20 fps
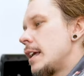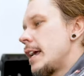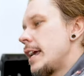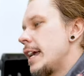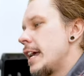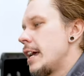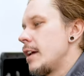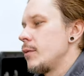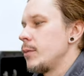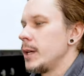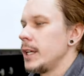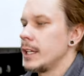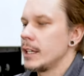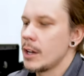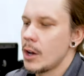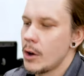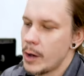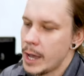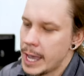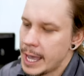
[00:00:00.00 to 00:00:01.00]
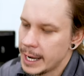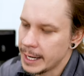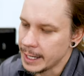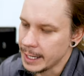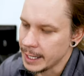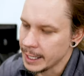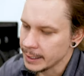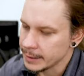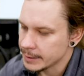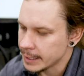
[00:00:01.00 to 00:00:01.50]
and we go ahead
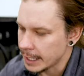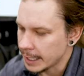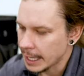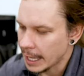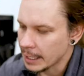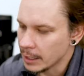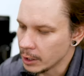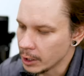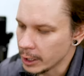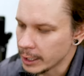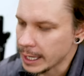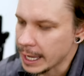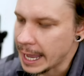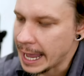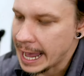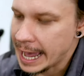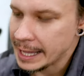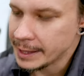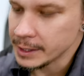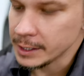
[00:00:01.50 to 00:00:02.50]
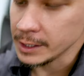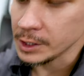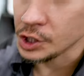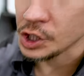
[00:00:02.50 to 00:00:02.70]
and take a look at the